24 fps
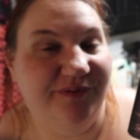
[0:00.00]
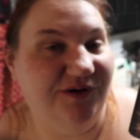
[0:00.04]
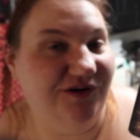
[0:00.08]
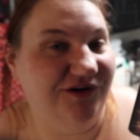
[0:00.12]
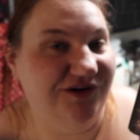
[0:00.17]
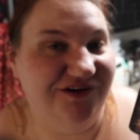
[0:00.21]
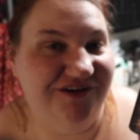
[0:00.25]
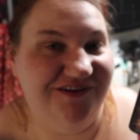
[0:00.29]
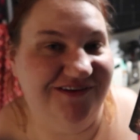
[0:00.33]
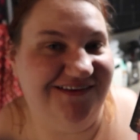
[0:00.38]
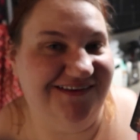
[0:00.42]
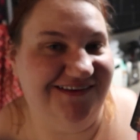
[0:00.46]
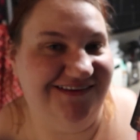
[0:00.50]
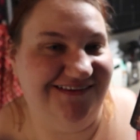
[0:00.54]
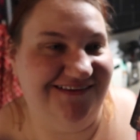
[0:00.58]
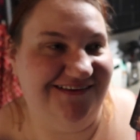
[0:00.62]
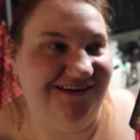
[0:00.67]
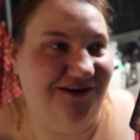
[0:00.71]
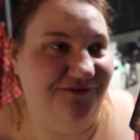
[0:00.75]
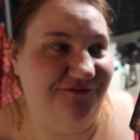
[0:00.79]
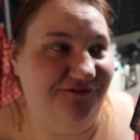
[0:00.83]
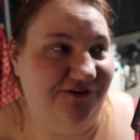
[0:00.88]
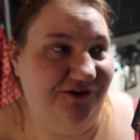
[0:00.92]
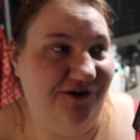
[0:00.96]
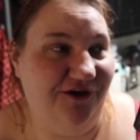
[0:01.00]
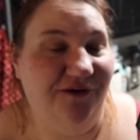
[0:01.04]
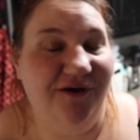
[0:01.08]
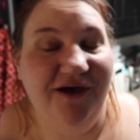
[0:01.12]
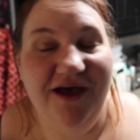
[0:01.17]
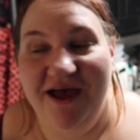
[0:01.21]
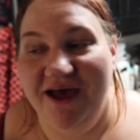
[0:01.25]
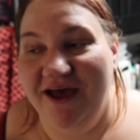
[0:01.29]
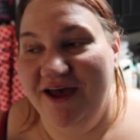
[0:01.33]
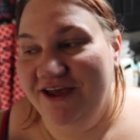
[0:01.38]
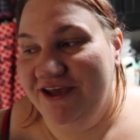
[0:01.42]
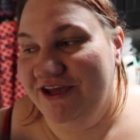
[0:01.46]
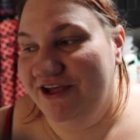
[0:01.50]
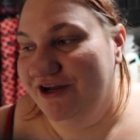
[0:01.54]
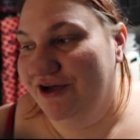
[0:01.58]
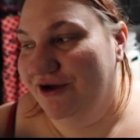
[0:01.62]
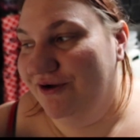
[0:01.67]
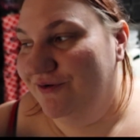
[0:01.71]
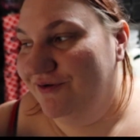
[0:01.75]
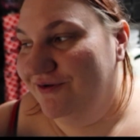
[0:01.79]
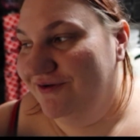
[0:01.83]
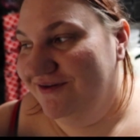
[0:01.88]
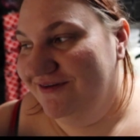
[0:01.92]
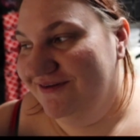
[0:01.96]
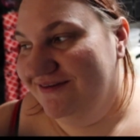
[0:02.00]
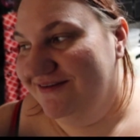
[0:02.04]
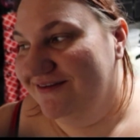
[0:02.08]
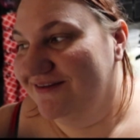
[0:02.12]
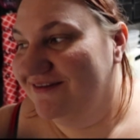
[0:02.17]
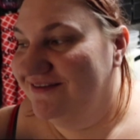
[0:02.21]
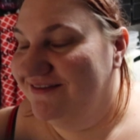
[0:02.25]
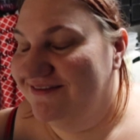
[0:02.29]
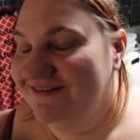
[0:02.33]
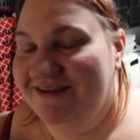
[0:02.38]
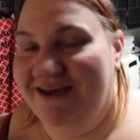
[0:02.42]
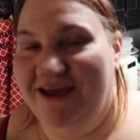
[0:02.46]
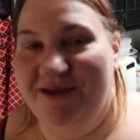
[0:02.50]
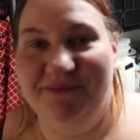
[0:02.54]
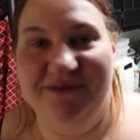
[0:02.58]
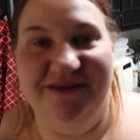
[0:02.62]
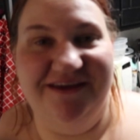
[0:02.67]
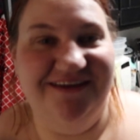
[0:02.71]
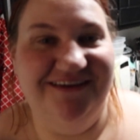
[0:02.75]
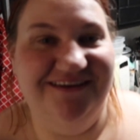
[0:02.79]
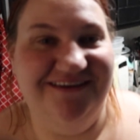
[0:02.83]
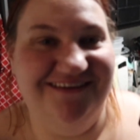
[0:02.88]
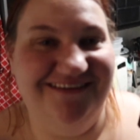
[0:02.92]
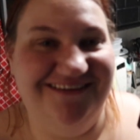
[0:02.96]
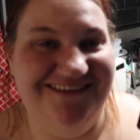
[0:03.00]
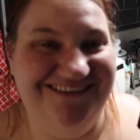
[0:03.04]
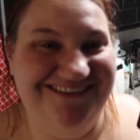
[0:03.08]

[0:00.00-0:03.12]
birds and stuff. So, you know, timely.